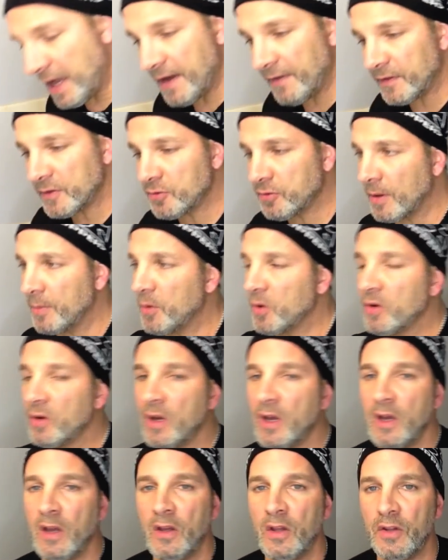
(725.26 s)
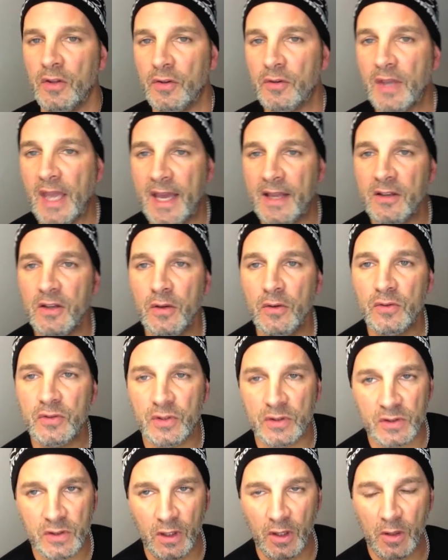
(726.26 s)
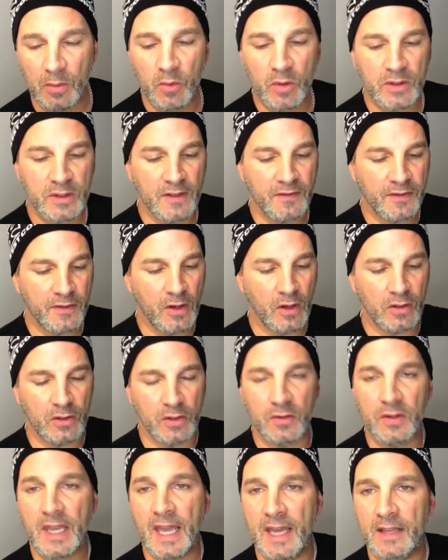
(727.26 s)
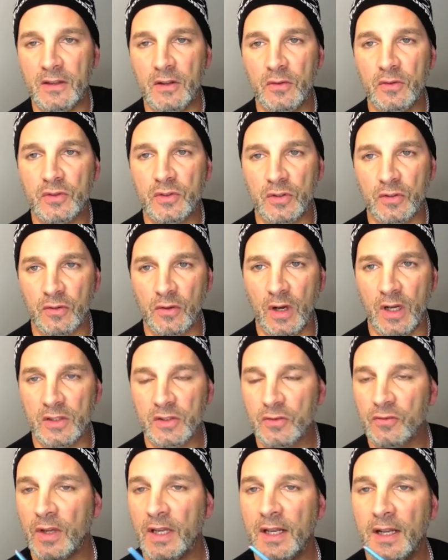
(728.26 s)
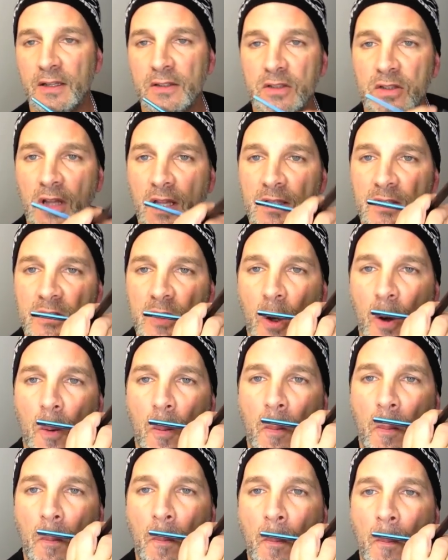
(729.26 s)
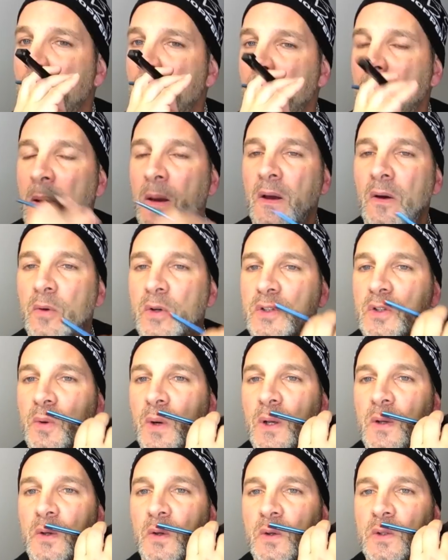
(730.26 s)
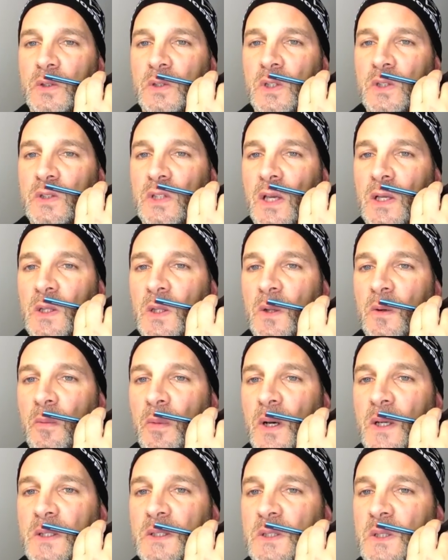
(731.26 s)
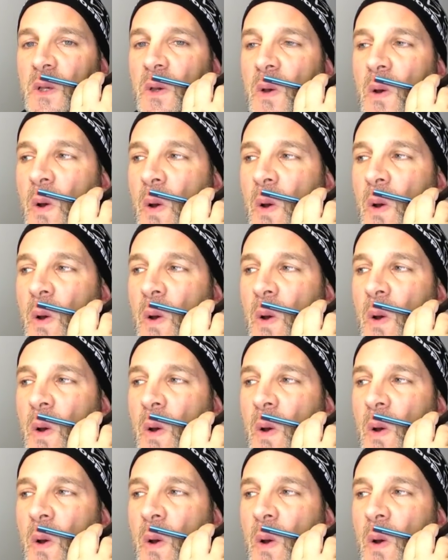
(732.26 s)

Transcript: have a trimmer, you can use, it's a little more difficult, you can use your uh, straight edge like so. What you want to do is just take little bites.